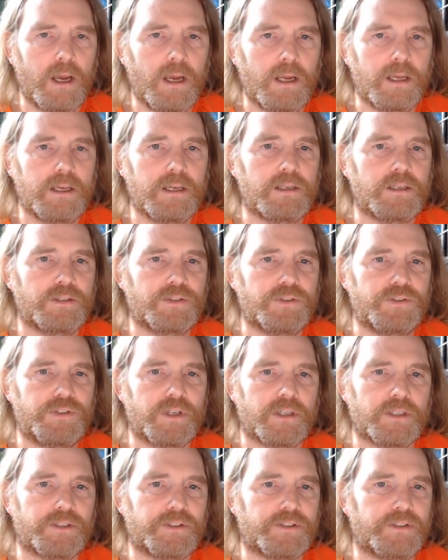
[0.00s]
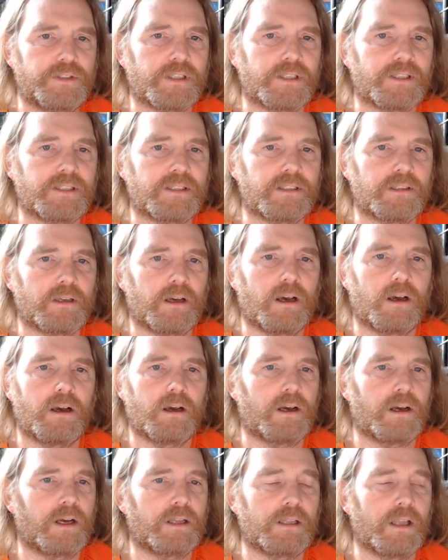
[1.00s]
It is just
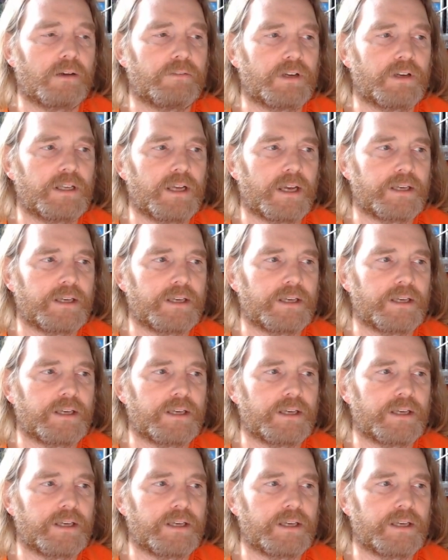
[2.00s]
oh, I love it.